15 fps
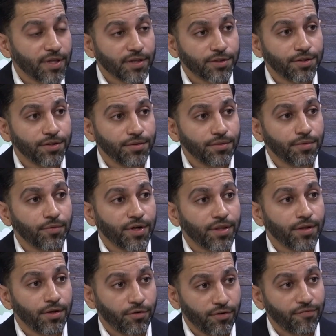too with
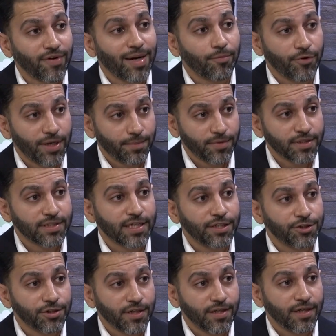uterine fibroid
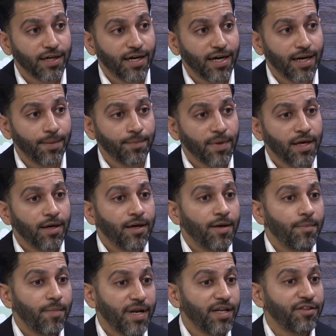embolization.
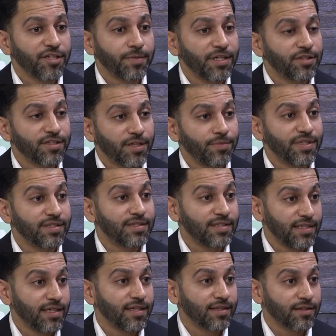Many of these patients have been
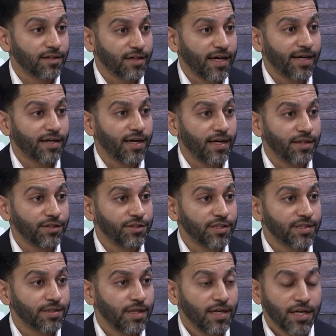seeing their
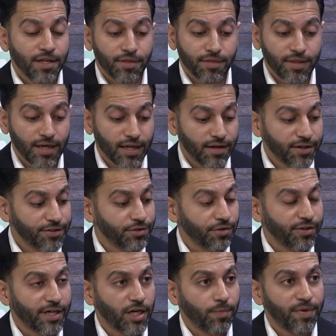gynecologist. The initial
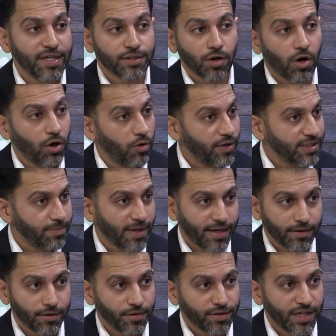therapy is always
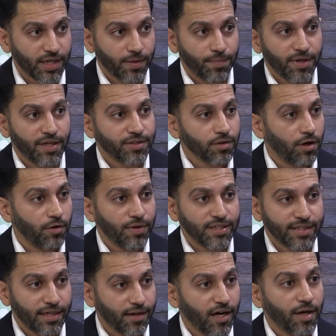medical therapy. It's always
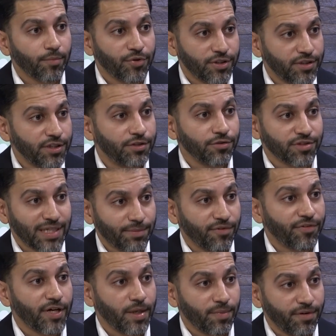a non-procedural type of
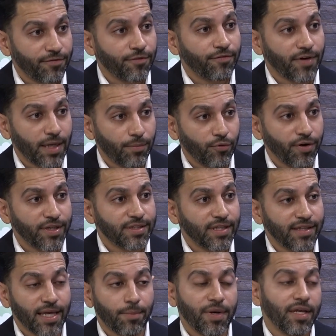therapy for fibroids, and
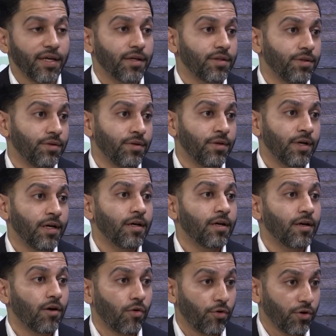that may include
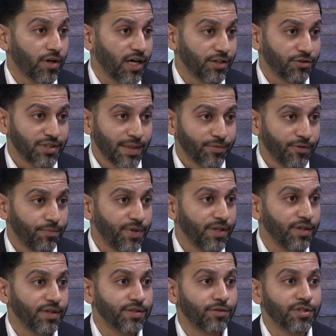oral contraceptive
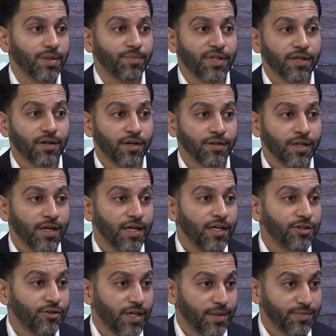pills or something called
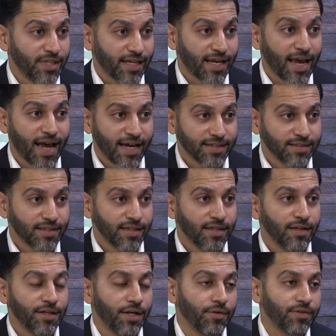tranexamic acid.
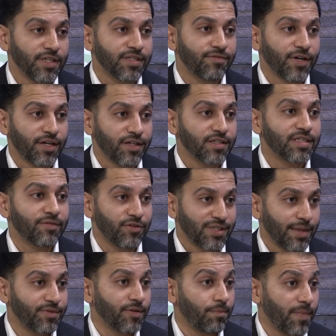These various different
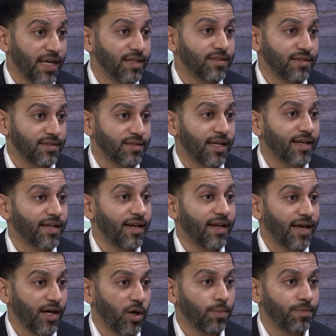types of medicines that can
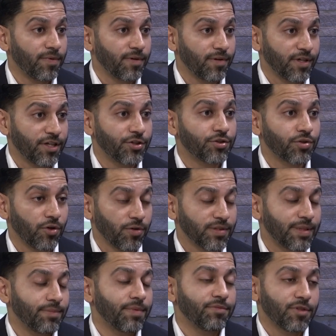help control
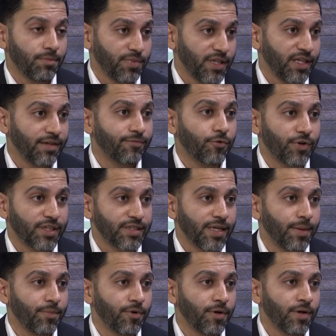symptoms of bleeding, for
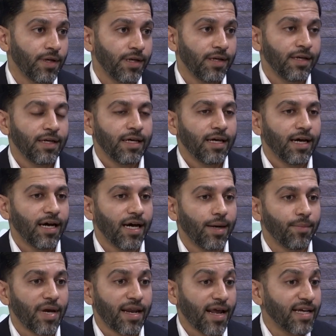example.
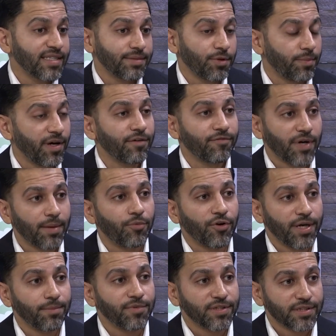And ask them about fibroid
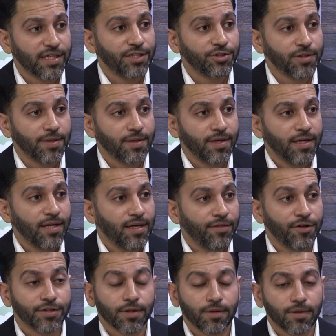embolization.
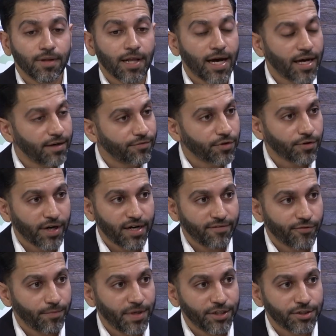There's a lot of great
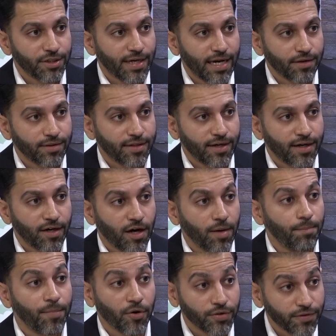information out there on
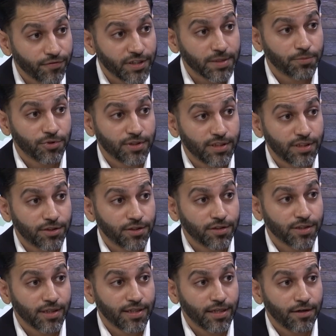both of these procedures
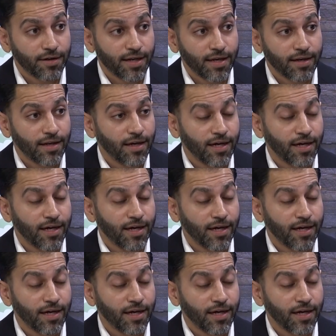on the internet,